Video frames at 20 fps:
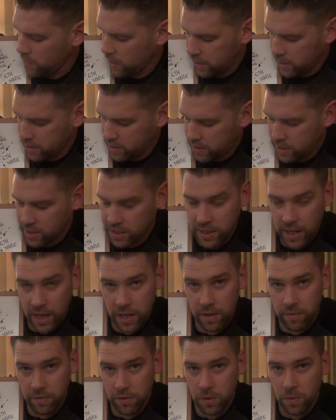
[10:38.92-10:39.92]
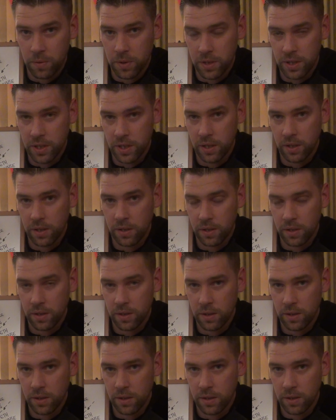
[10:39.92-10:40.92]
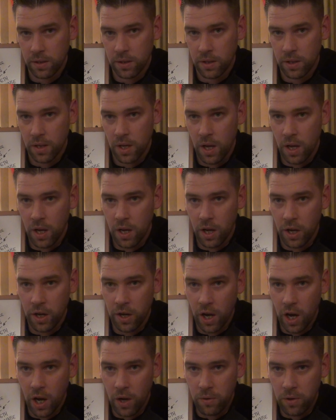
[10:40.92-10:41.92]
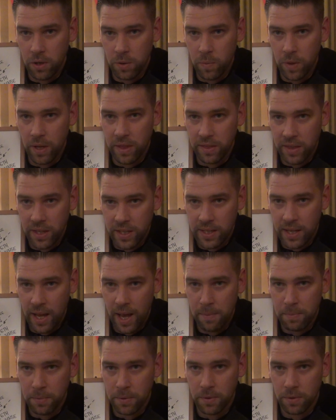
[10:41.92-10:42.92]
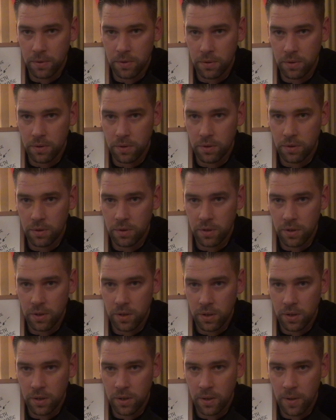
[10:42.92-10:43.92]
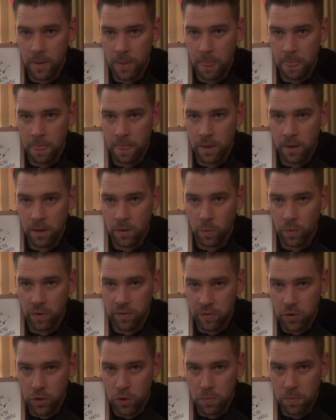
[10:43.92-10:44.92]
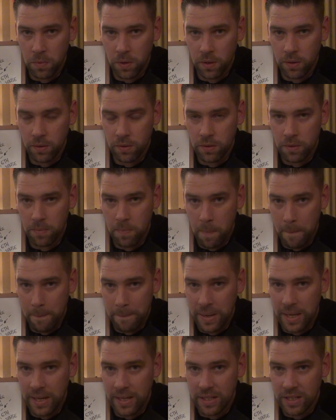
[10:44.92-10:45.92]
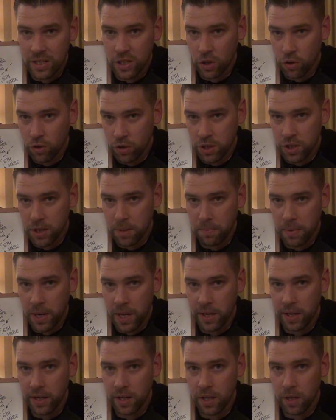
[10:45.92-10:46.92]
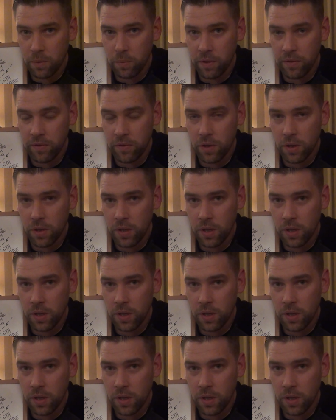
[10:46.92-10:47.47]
is the state of unity. And only when this happens with human beings across the planet and with